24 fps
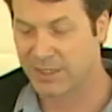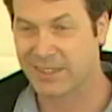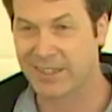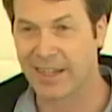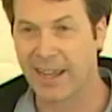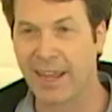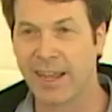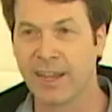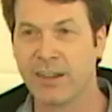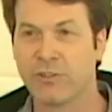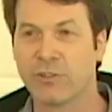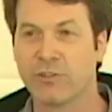
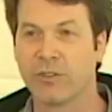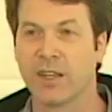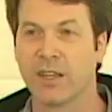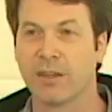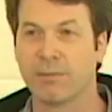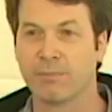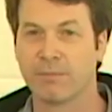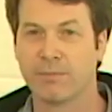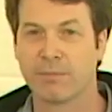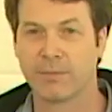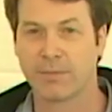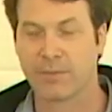
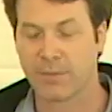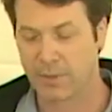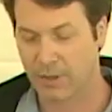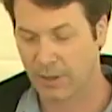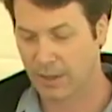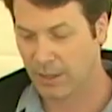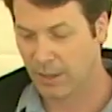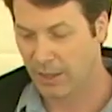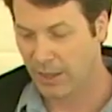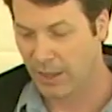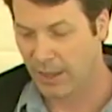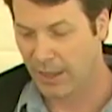daydream
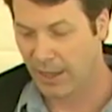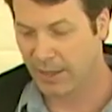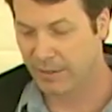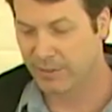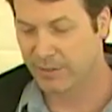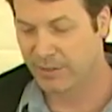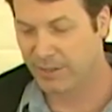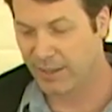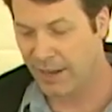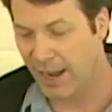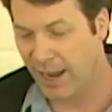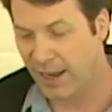
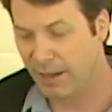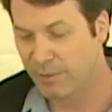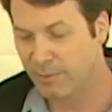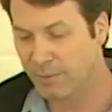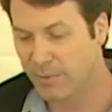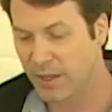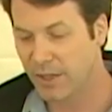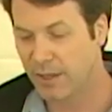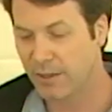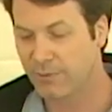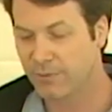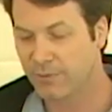has
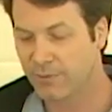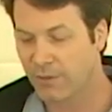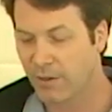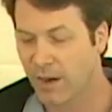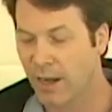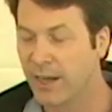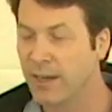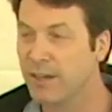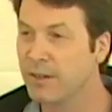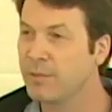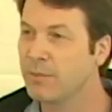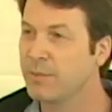saddened me,
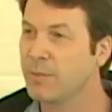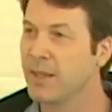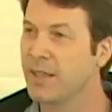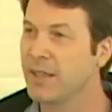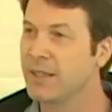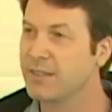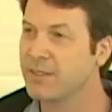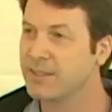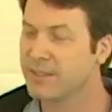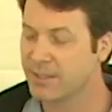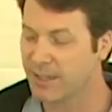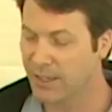frightened
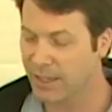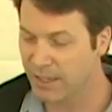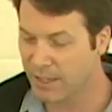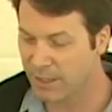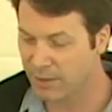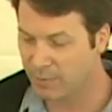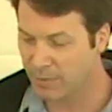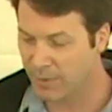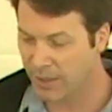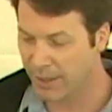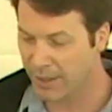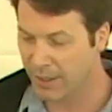me,
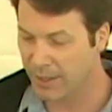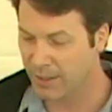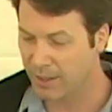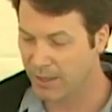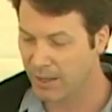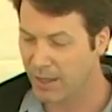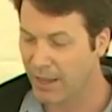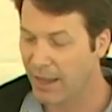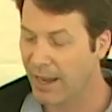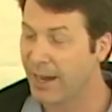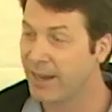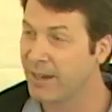sickened me,
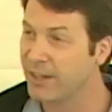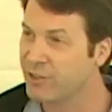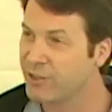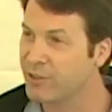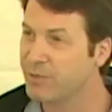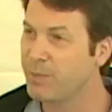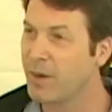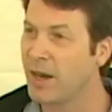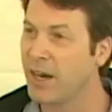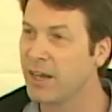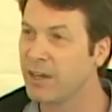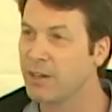and
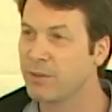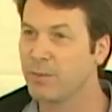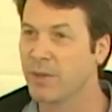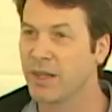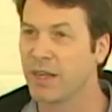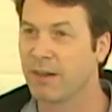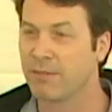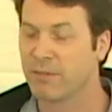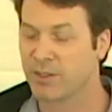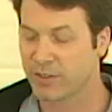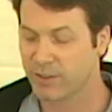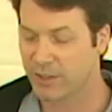inspired
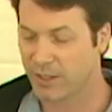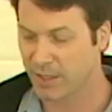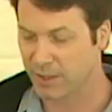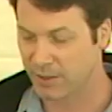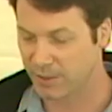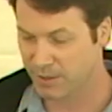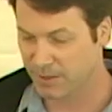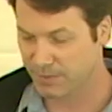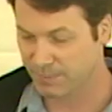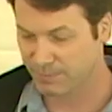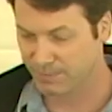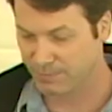me ever
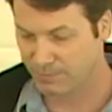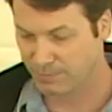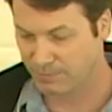since.